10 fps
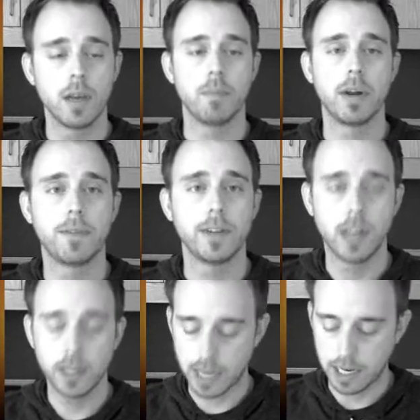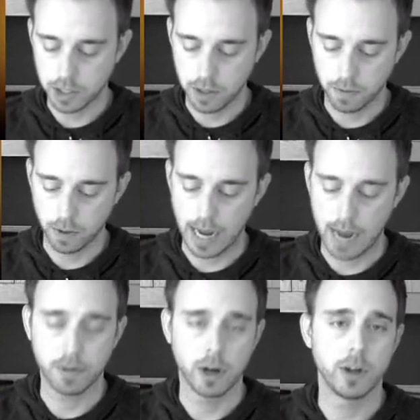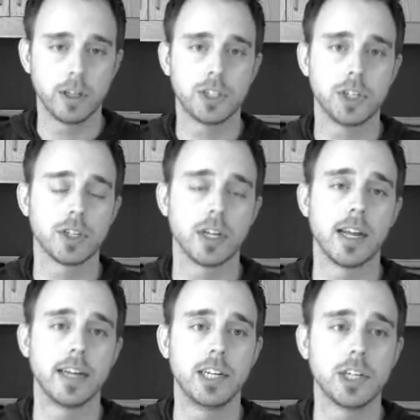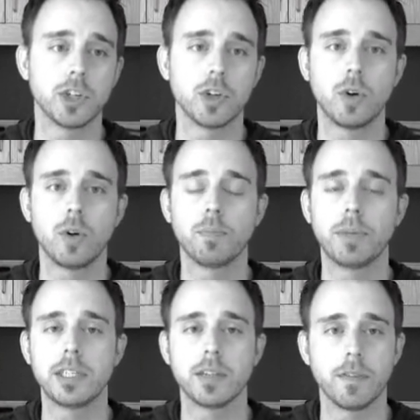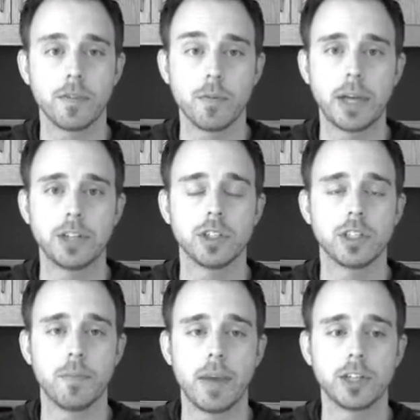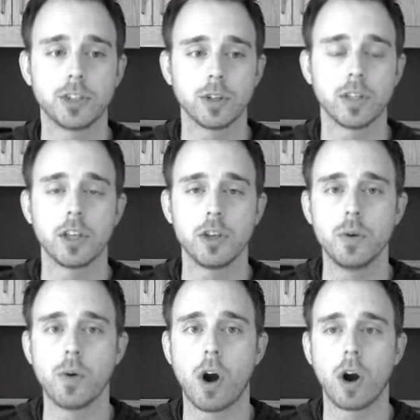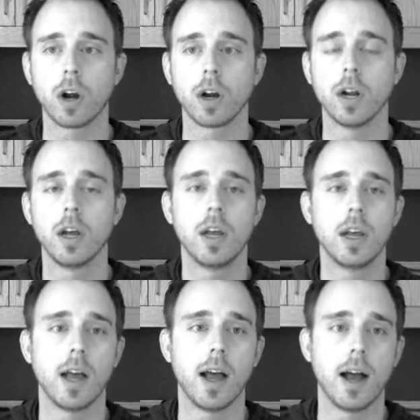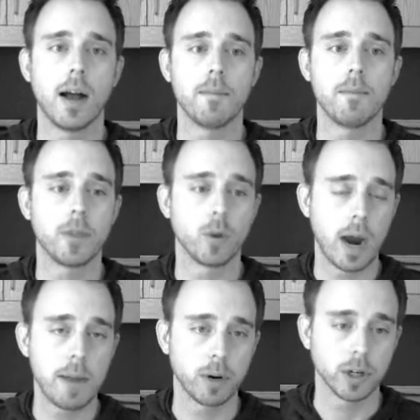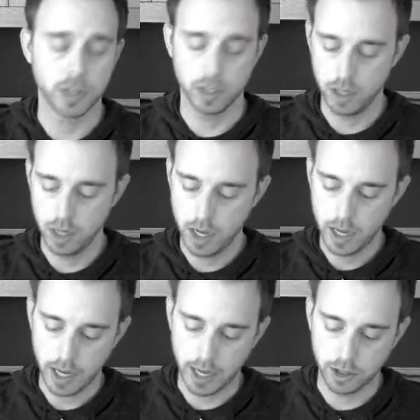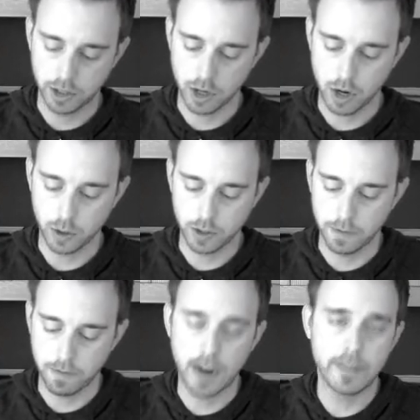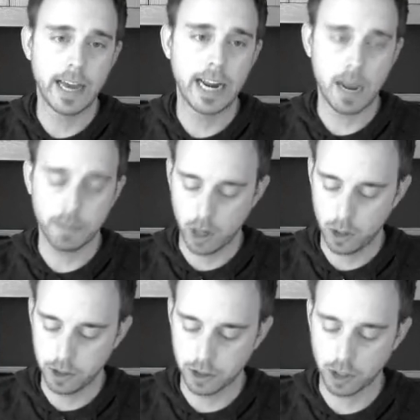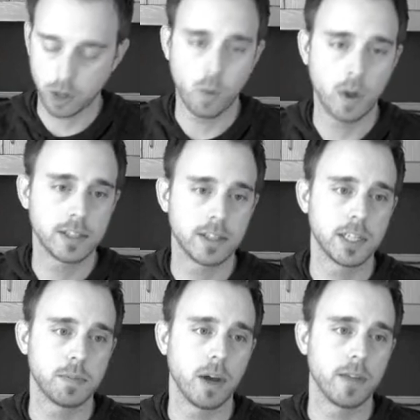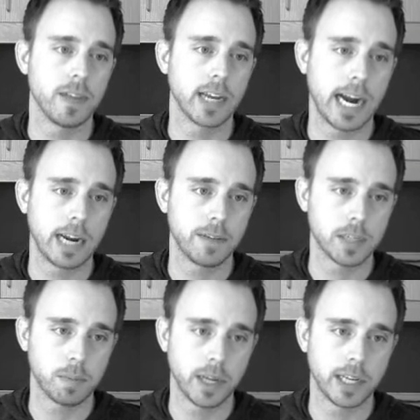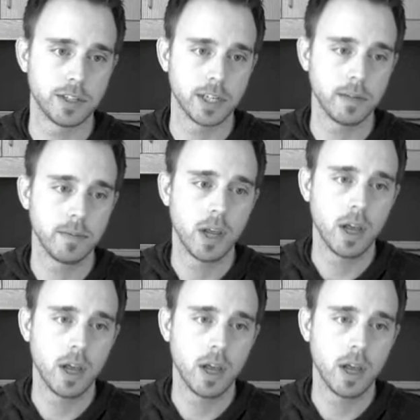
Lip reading: But if it does ask you for an app code, it's just an additional piece of information to make sure that you are the right person. And so to find that app code, there's a little "What's this?" button that kind of explains it.